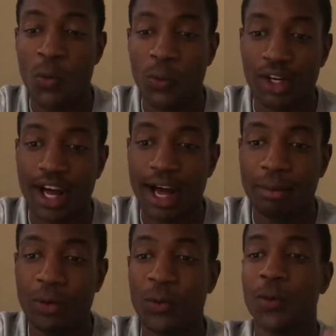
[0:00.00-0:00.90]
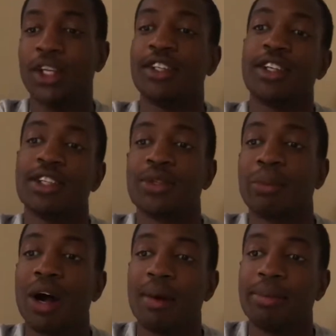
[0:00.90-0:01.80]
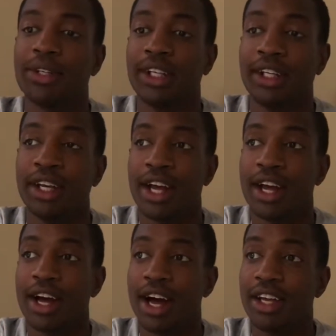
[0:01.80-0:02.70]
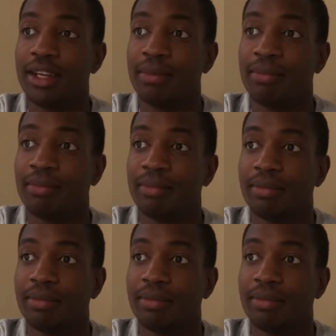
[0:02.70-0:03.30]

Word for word: when I'm going to this property, I am